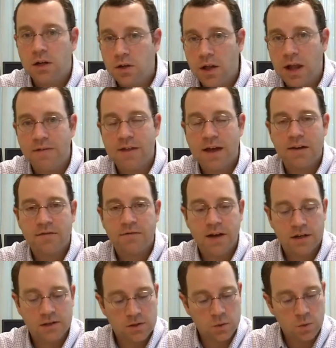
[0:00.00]
You'll have that
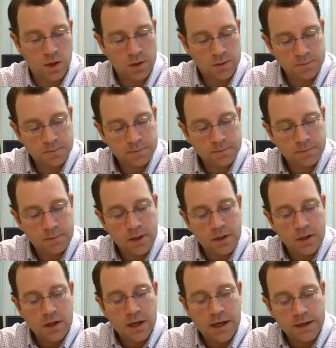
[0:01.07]
effect as well.
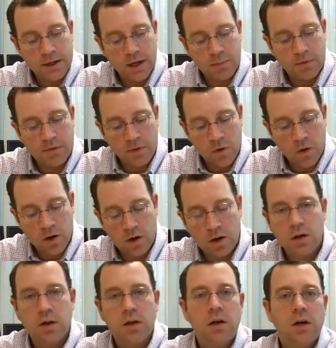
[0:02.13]
And number
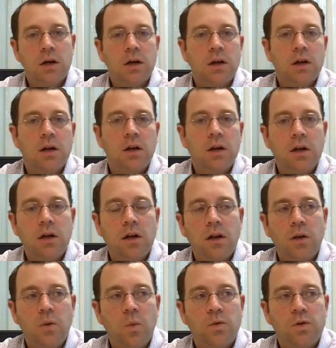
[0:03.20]
4,
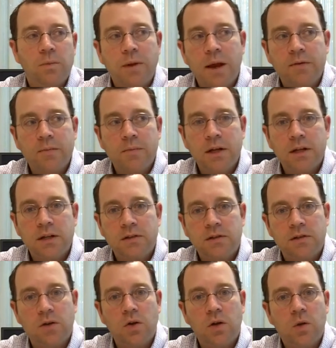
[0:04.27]
sometimes being
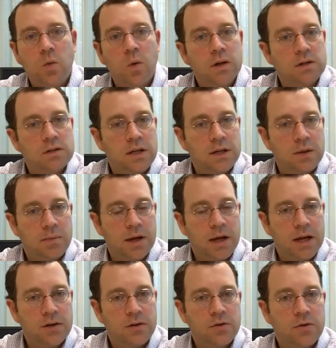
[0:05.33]
listed only once on the
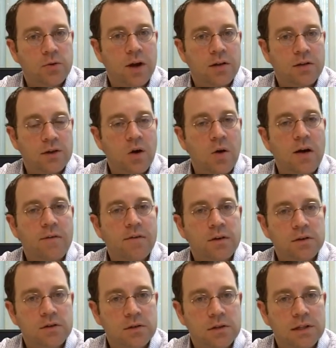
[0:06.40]
page through SEO
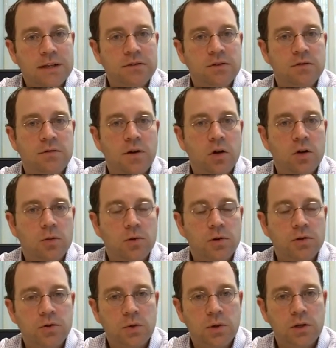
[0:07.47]
efforts leaves you vulnerable
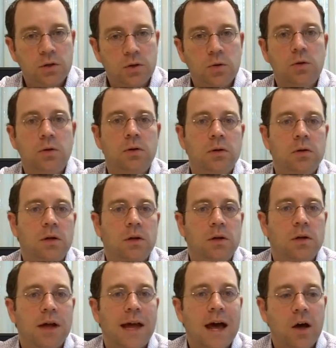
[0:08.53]
to a Google
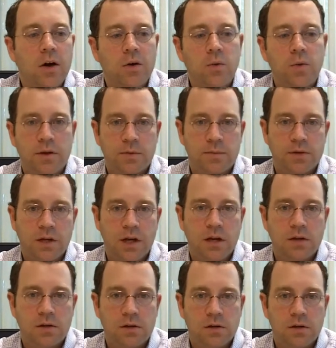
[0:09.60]
algorithm
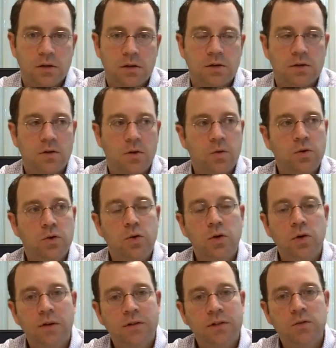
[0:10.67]
change. So
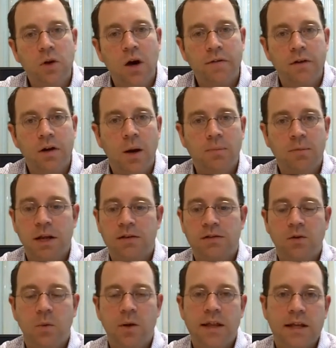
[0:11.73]
Google every so often updates
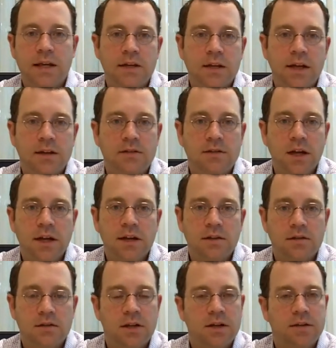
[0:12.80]
the way they index
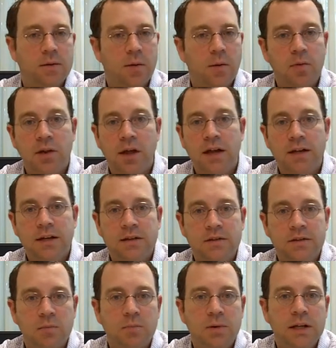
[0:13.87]
sites. They come up with ideas
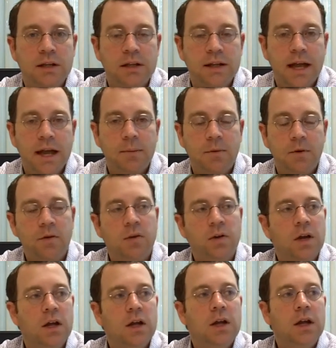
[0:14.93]
to beat the gamers,
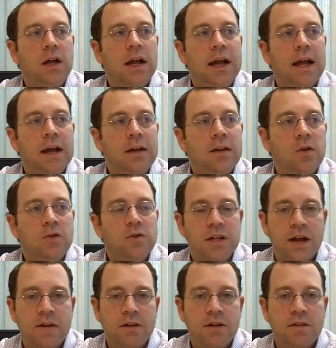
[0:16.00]
and those can
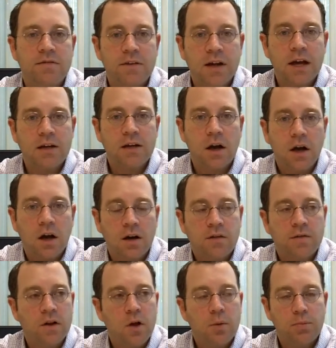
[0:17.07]
have the effect
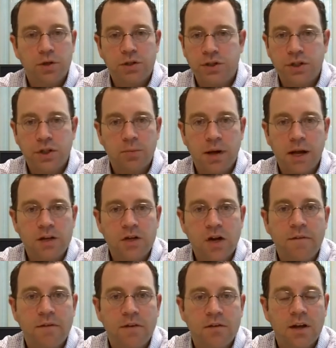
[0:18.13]
of pushing your page
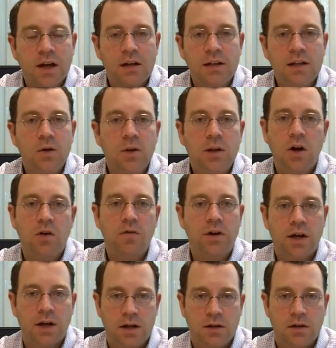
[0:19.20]
off the site literally
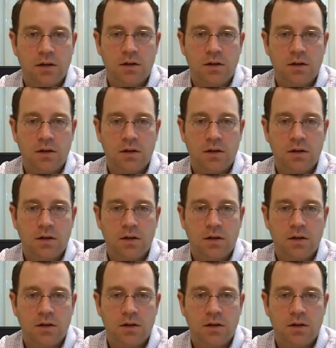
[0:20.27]
overnight.